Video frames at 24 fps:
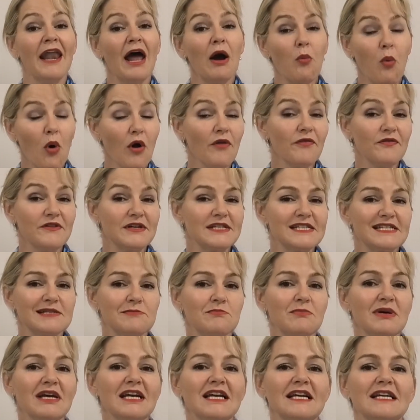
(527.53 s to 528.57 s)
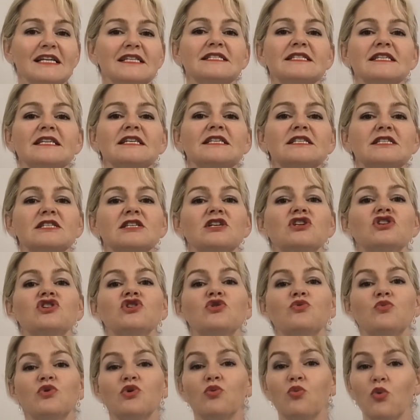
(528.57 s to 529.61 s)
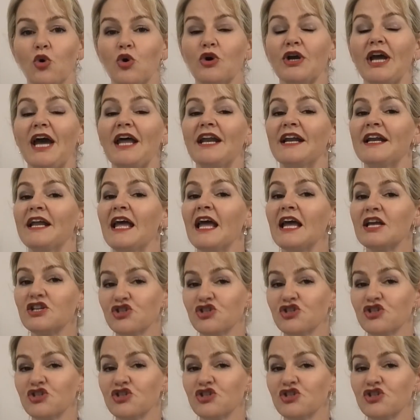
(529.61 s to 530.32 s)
Now, what this means is that you would work at an